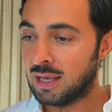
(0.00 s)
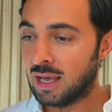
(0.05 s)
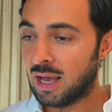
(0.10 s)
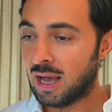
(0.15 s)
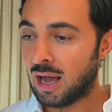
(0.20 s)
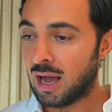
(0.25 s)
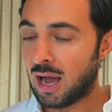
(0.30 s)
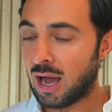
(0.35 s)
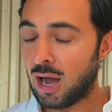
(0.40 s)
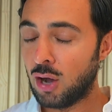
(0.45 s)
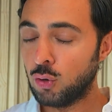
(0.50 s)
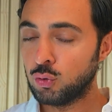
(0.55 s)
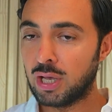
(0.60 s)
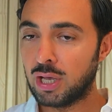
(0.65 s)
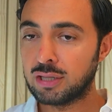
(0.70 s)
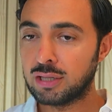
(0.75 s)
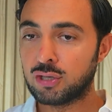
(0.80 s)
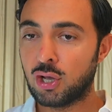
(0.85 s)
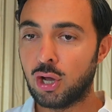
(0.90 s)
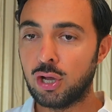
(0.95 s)
how
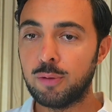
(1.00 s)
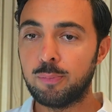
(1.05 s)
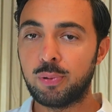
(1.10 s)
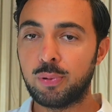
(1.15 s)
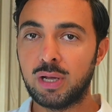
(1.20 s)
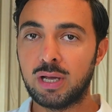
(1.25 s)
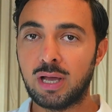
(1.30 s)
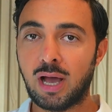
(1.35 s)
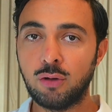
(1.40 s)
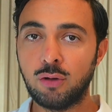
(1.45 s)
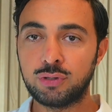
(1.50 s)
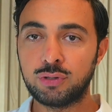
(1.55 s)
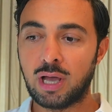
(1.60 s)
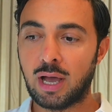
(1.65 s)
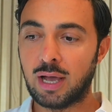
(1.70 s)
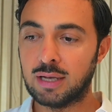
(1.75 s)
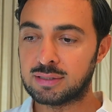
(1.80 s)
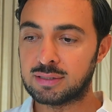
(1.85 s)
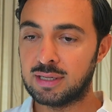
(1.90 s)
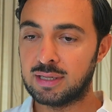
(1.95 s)
that gonna play out,
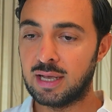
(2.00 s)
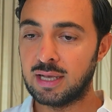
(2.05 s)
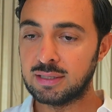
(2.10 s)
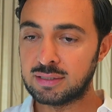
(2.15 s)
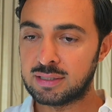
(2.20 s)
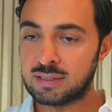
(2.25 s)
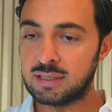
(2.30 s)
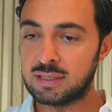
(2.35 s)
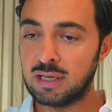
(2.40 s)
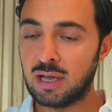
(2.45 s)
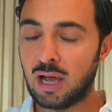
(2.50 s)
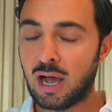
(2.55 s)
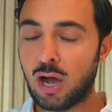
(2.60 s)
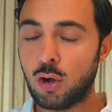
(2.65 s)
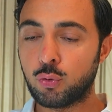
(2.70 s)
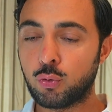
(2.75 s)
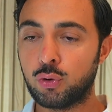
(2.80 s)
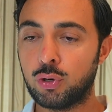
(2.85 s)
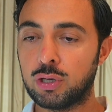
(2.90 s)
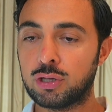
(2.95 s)
guys. Let's see
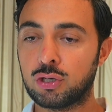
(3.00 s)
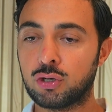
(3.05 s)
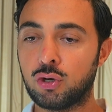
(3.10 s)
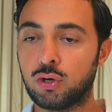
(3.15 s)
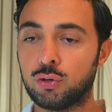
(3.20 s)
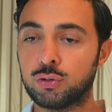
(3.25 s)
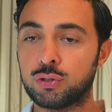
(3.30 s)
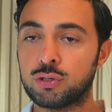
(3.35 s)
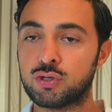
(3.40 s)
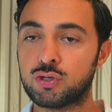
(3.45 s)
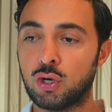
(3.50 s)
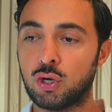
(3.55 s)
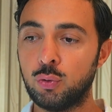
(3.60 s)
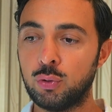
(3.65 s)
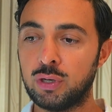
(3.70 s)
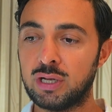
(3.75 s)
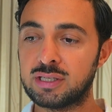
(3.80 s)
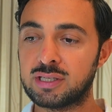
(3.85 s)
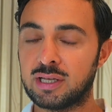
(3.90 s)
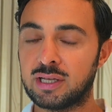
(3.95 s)
how critical the
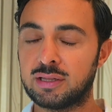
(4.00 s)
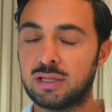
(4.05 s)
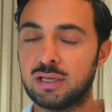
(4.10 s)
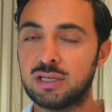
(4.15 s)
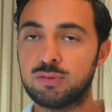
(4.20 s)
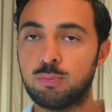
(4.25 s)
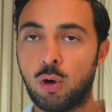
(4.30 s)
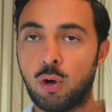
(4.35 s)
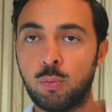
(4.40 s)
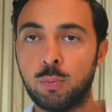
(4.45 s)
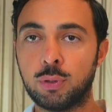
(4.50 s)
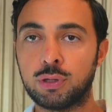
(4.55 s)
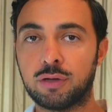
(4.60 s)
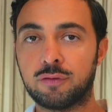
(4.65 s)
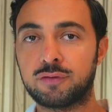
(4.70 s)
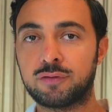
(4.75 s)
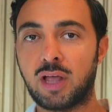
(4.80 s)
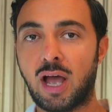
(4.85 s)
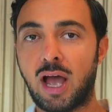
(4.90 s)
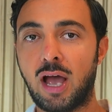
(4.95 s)
zone is at this moment
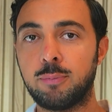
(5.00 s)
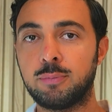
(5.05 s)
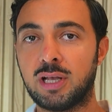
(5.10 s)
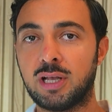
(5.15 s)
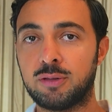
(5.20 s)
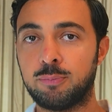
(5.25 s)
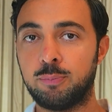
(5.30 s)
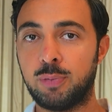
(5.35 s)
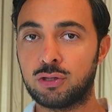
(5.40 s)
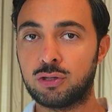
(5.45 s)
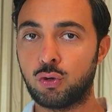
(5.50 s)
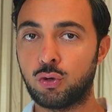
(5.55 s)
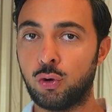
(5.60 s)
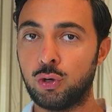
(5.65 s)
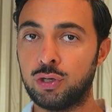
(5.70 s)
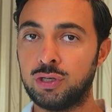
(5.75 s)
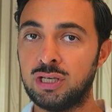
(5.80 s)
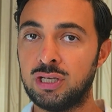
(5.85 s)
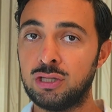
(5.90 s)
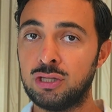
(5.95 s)
of time that
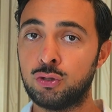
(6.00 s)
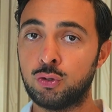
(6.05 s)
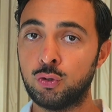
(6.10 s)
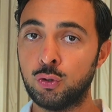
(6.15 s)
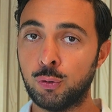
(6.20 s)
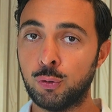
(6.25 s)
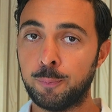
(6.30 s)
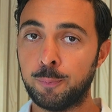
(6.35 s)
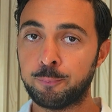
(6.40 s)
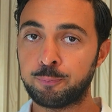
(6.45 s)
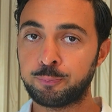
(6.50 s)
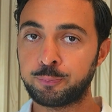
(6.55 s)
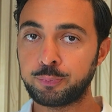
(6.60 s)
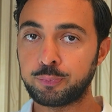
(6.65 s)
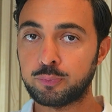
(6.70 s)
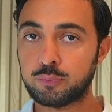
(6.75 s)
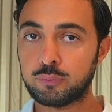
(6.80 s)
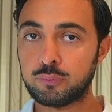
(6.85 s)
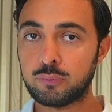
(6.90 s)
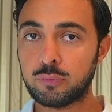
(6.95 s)
Bitcoin need to
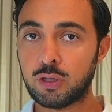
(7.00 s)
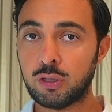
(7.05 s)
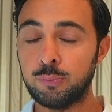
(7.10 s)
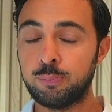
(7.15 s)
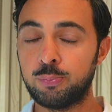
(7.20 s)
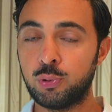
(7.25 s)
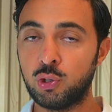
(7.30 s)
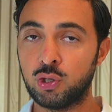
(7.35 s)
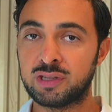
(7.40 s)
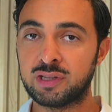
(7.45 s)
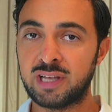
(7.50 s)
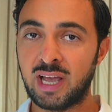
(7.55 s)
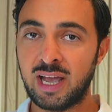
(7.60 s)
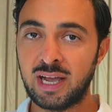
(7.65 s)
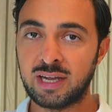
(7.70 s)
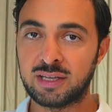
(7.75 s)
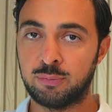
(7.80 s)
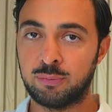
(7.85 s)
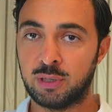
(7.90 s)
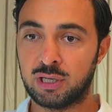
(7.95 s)

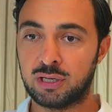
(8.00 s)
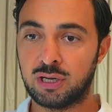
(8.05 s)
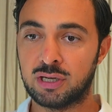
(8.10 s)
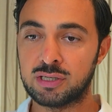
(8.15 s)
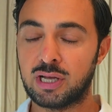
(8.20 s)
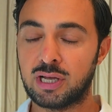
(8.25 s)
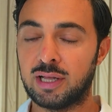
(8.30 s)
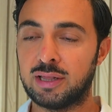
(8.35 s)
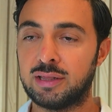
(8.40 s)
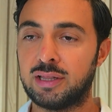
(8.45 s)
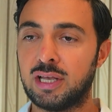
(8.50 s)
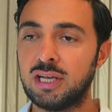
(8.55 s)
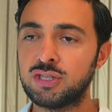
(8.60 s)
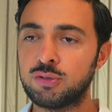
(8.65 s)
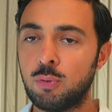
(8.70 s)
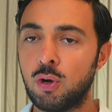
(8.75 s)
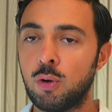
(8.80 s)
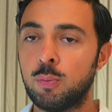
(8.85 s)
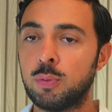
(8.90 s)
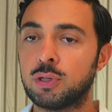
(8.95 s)
protect, because at
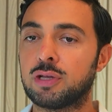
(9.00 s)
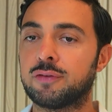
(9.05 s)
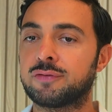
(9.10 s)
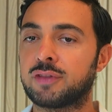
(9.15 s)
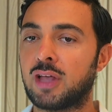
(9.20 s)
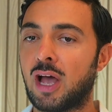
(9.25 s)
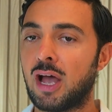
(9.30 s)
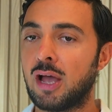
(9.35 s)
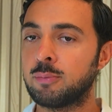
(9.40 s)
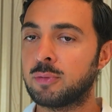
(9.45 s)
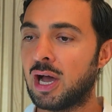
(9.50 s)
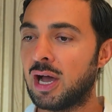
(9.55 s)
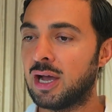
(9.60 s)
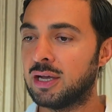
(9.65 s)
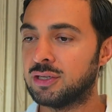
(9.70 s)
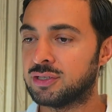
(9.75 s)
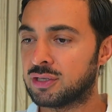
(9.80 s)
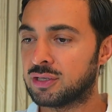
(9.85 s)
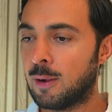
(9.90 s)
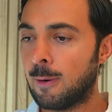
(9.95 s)
this moment of time,
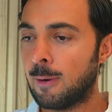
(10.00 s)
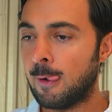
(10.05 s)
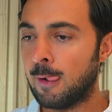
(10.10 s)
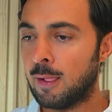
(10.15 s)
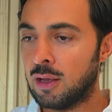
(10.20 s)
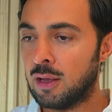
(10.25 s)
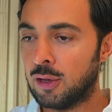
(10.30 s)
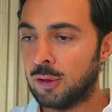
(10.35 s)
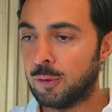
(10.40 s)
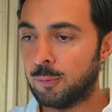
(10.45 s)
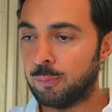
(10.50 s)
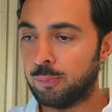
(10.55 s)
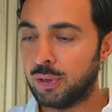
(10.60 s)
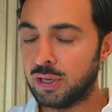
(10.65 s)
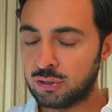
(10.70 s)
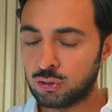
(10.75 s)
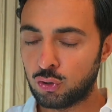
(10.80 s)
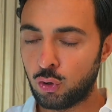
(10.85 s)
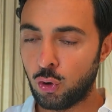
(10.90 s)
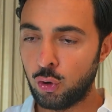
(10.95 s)
guys,
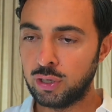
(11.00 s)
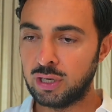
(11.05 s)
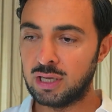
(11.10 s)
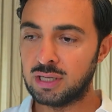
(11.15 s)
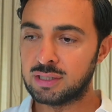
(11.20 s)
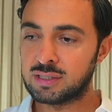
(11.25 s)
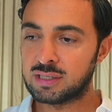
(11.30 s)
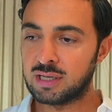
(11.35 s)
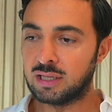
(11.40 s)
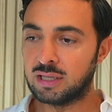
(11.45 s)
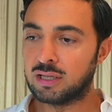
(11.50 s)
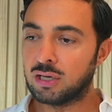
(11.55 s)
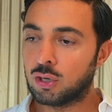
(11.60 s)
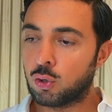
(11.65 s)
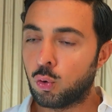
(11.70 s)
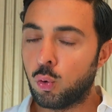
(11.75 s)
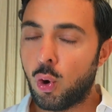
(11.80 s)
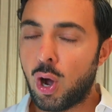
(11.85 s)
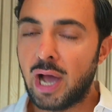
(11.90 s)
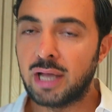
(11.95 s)
Bitcoin is at a
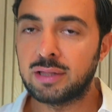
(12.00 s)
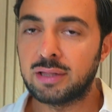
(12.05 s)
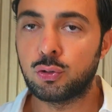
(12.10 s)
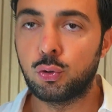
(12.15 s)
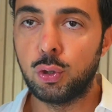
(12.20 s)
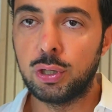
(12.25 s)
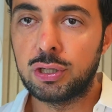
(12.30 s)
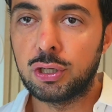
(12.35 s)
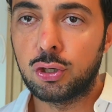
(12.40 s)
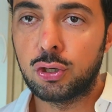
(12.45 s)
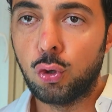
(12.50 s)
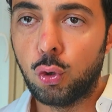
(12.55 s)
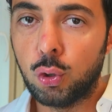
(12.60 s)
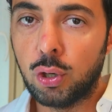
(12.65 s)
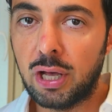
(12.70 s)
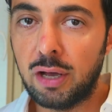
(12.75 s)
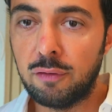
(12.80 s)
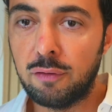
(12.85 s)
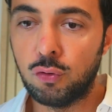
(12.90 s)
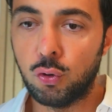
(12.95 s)
quite critical
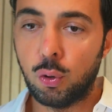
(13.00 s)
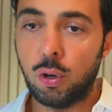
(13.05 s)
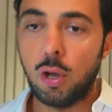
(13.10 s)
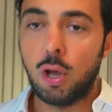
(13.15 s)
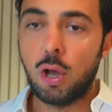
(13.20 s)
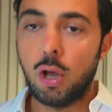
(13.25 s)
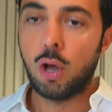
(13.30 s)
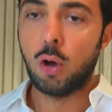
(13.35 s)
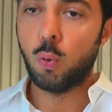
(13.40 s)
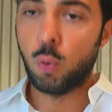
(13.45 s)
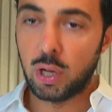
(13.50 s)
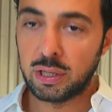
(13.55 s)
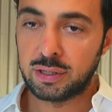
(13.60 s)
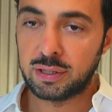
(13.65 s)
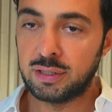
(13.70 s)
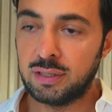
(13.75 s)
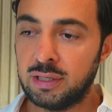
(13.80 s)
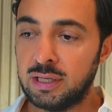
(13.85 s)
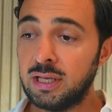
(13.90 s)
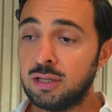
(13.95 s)
level
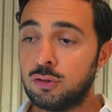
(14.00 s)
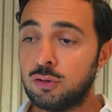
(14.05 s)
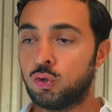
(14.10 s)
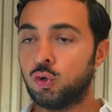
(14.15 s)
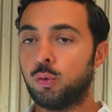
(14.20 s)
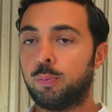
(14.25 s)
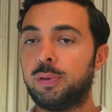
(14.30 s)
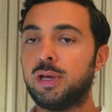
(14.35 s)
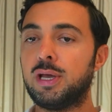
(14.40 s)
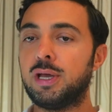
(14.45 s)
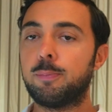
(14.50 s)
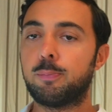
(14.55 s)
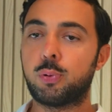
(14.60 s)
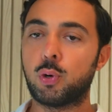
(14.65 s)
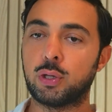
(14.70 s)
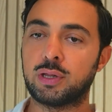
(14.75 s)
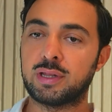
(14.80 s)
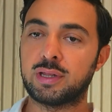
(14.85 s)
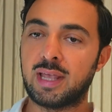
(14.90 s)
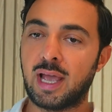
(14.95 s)
what need to be
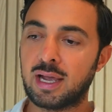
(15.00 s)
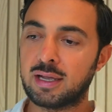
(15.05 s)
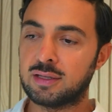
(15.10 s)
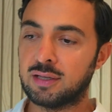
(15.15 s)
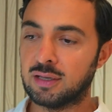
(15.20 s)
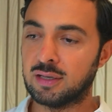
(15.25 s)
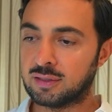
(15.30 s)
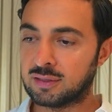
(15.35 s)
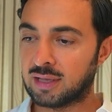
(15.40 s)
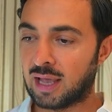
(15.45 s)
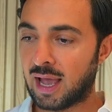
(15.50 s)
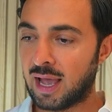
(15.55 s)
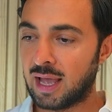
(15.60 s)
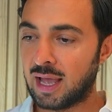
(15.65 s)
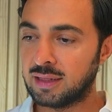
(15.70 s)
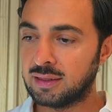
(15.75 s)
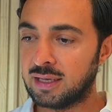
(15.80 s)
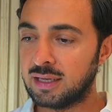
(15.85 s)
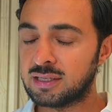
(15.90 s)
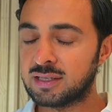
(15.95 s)
protected,
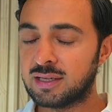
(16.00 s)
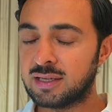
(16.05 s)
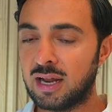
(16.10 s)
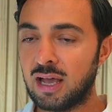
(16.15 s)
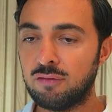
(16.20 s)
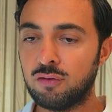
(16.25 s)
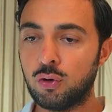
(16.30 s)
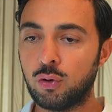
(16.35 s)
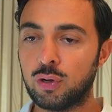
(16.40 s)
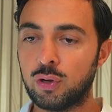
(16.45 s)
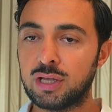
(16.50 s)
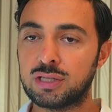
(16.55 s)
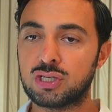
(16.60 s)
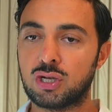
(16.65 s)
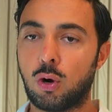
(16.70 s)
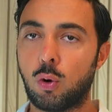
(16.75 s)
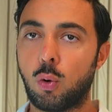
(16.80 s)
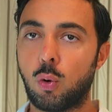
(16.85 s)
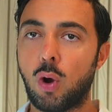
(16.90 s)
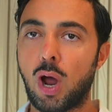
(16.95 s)
and this level is
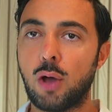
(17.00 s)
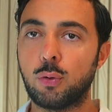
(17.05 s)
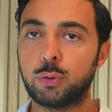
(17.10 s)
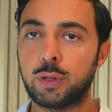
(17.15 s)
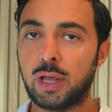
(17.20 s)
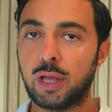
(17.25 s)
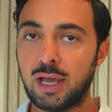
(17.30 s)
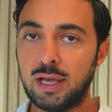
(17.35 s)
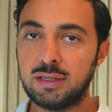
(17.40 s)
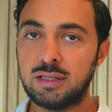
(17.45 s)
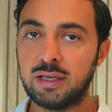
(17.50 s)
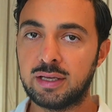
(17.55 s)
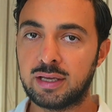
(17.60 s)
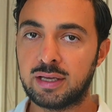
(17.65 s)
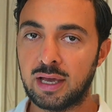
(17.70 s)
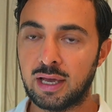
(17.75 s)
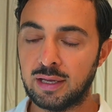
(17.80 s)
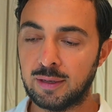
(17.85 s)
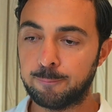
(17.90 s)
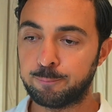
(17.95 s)
around
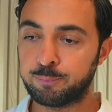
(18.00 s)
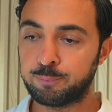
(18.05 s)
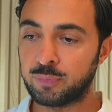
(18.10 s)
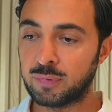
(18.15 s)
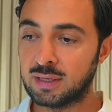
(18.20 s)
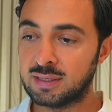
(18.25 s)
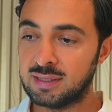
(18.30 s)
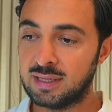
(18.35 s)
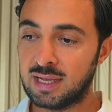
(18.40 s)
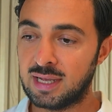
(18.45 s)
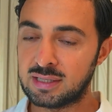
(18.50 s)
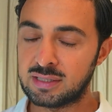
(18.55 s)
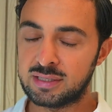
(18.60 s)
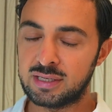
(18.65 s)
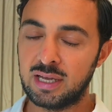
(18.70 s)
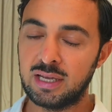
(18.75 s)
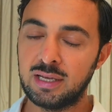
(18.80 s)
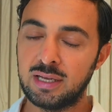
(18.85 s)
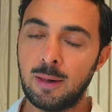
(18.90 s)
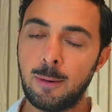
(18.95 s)
80k, let's
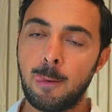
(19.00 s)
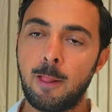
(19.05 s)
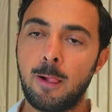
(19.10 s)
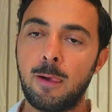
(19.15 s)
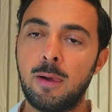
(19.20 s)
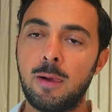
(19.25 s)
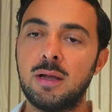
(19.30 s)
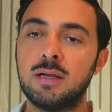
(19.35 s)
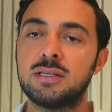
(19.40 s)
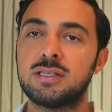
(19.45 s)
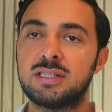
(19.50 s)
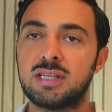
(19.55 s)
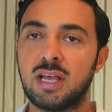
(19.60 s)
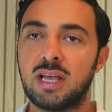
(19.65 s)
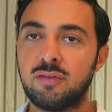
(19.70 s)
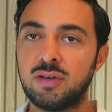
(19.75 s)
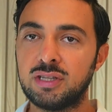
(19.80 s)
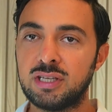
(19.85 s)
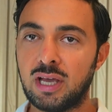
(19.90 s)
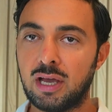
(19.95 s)
say
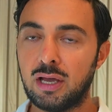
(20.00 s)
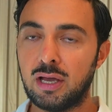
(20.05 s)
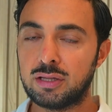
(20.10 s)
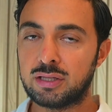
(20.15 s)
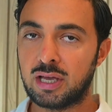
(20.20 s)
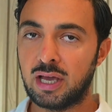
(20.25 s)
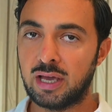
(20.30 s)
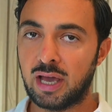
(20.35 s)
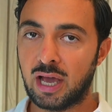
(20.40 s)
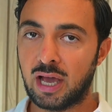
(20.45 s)
78k.